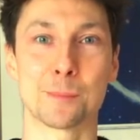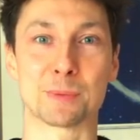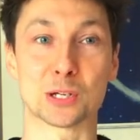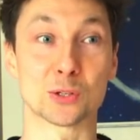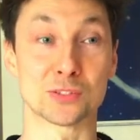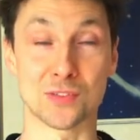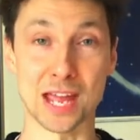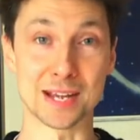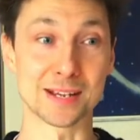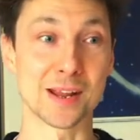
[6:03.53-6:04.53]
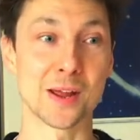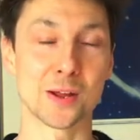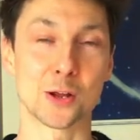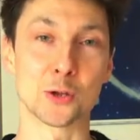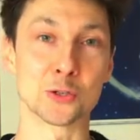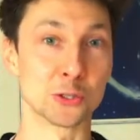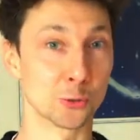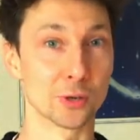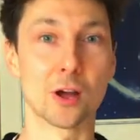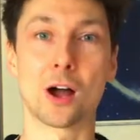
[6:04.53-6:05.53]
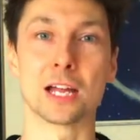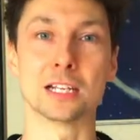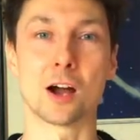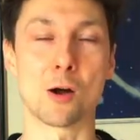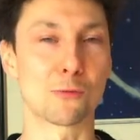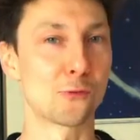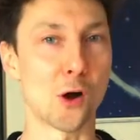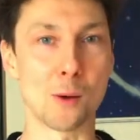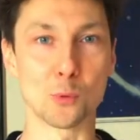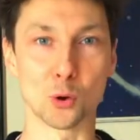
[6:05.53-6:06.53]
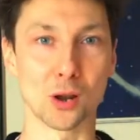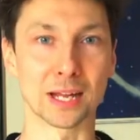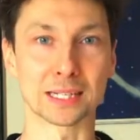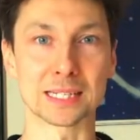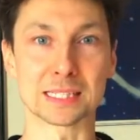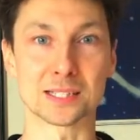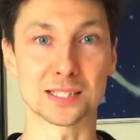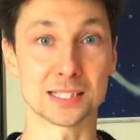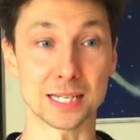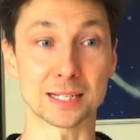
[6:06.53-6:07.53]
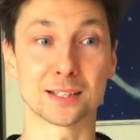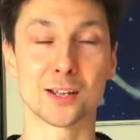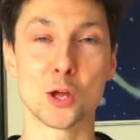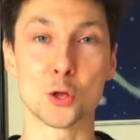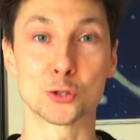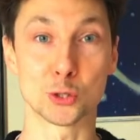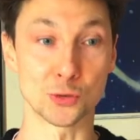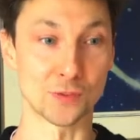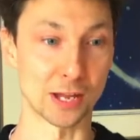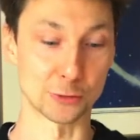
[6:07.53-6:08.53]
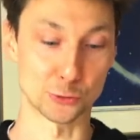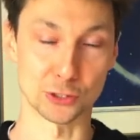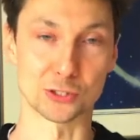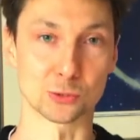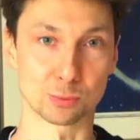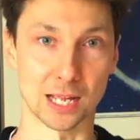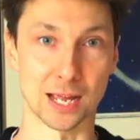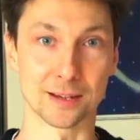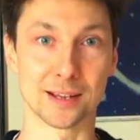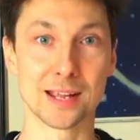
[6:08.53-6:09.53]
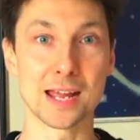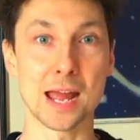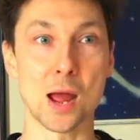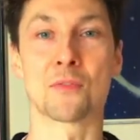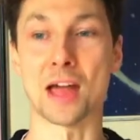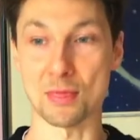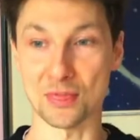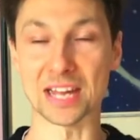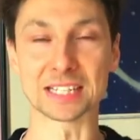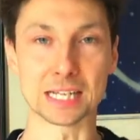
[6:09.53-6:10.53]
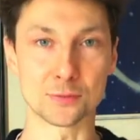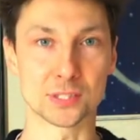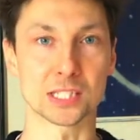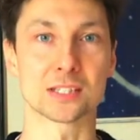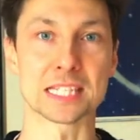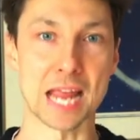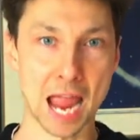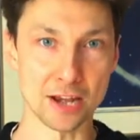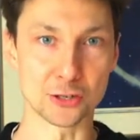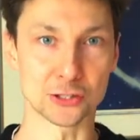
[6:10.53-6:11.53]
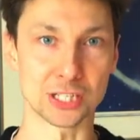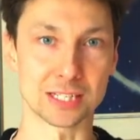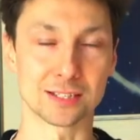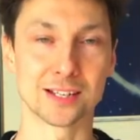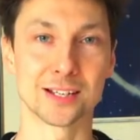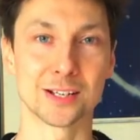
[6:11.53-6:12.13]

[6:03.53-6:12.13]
because then you and I are far more likely to stick to that nutritional plan. That then gives us the energy